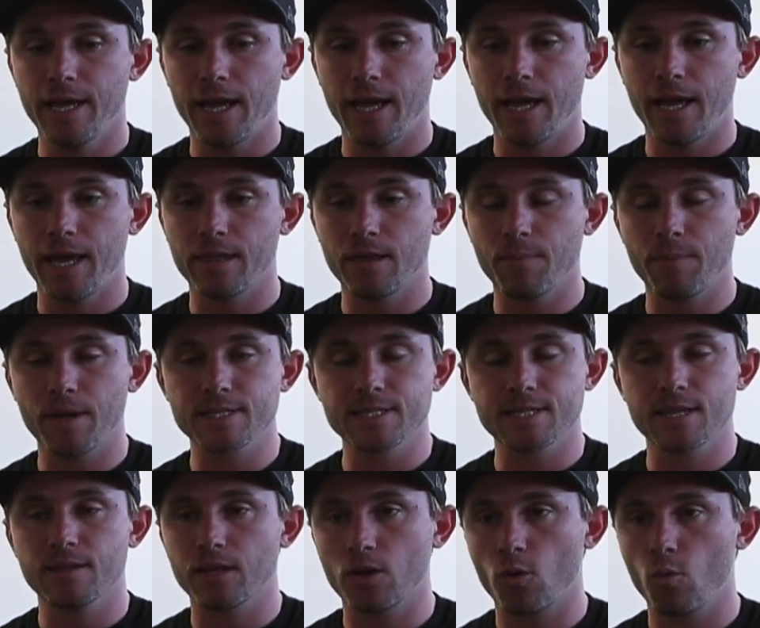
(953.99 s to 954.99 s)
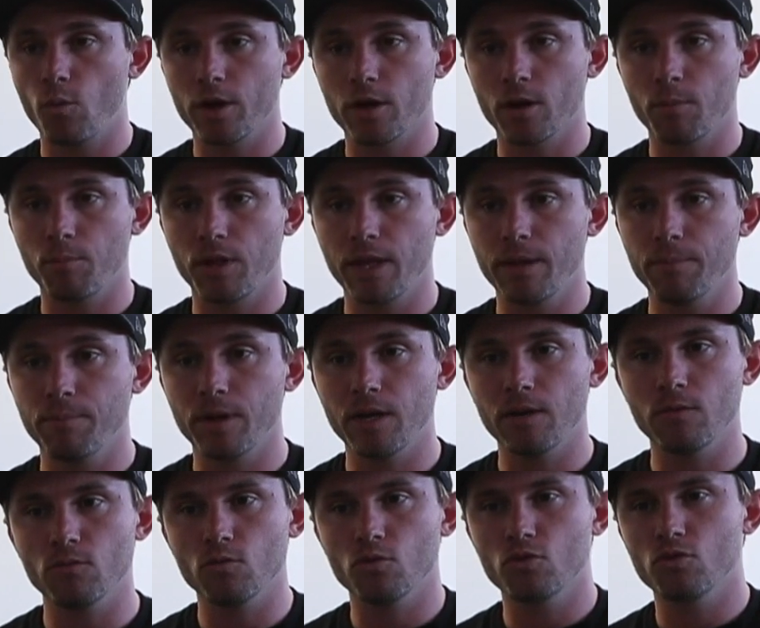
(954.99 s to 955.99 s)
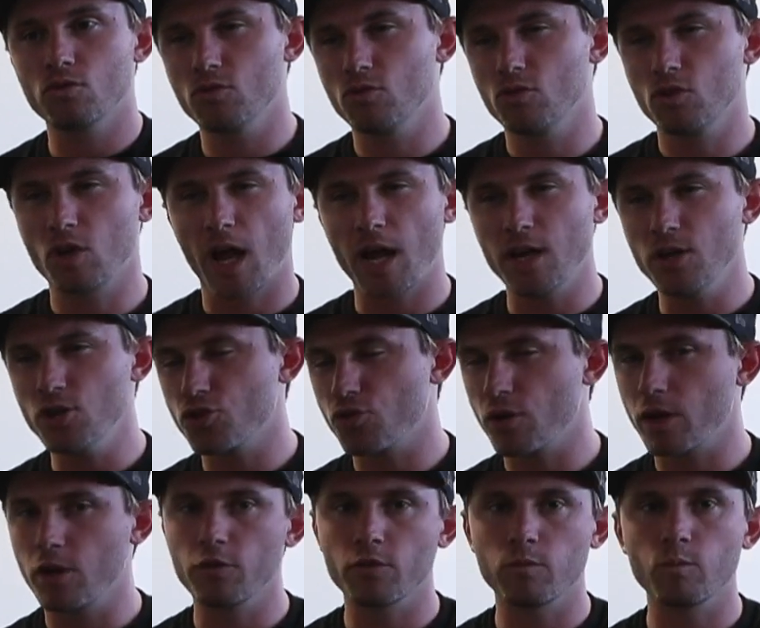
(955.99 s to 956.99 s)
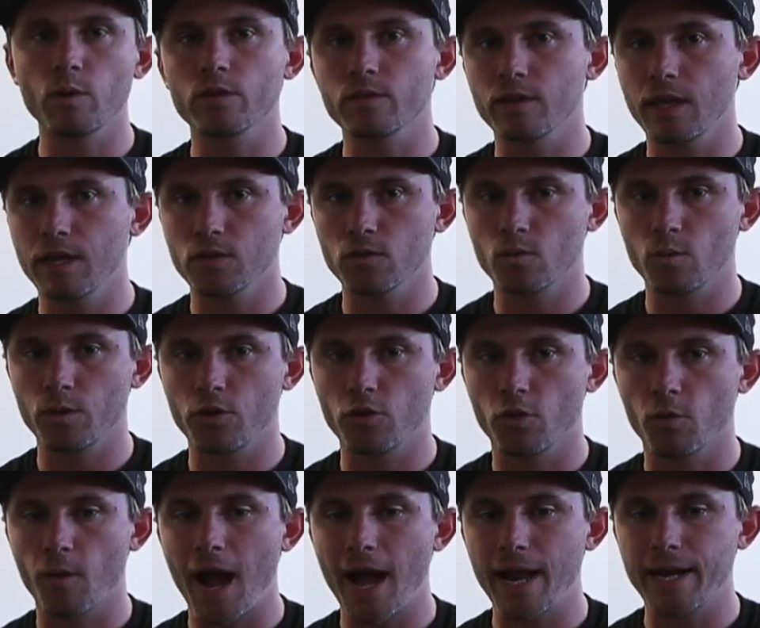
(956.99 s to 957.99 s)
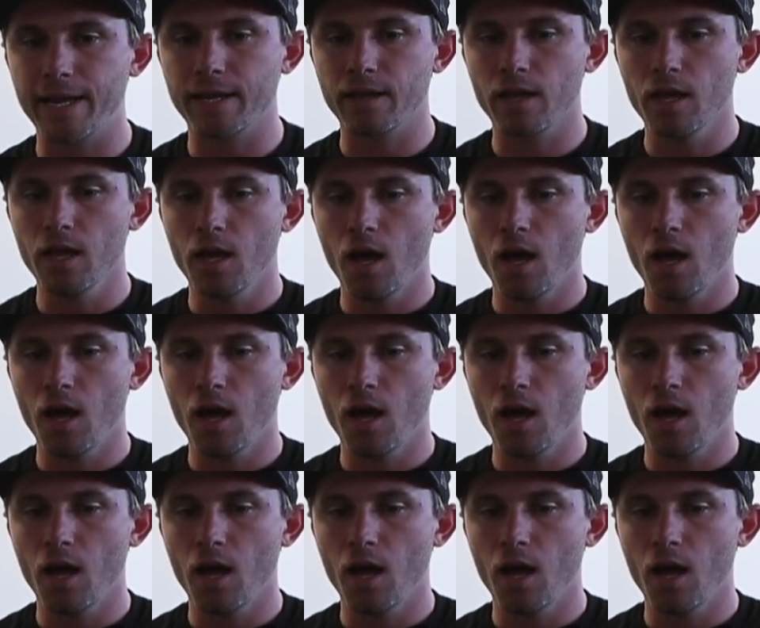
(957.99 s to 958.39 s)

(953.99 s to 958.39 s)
And that might sound like a weird complaint, but it kind of triggers weird things when you're riding.